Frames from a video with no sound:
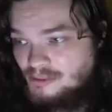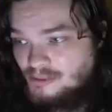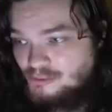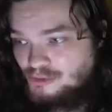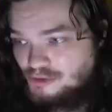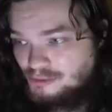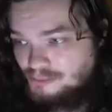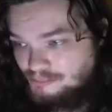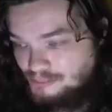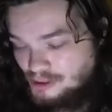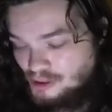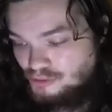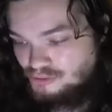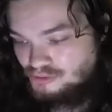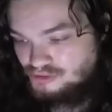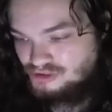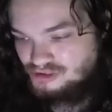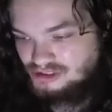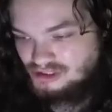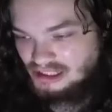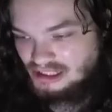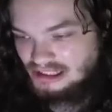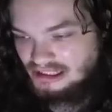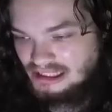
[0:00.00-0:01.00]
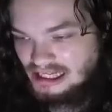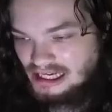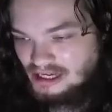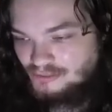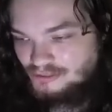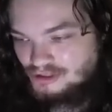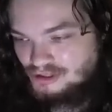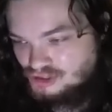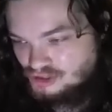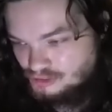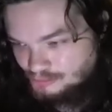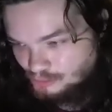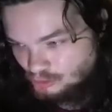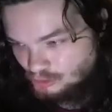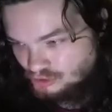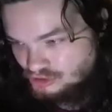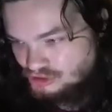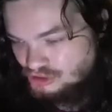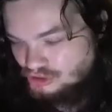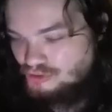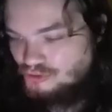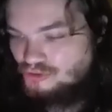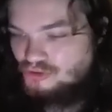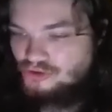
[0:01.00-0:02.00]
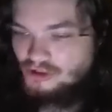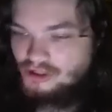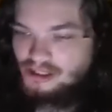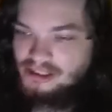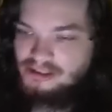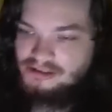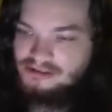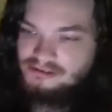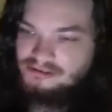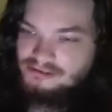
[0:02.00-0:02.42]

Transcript: with a post saying now he supports Ukraine.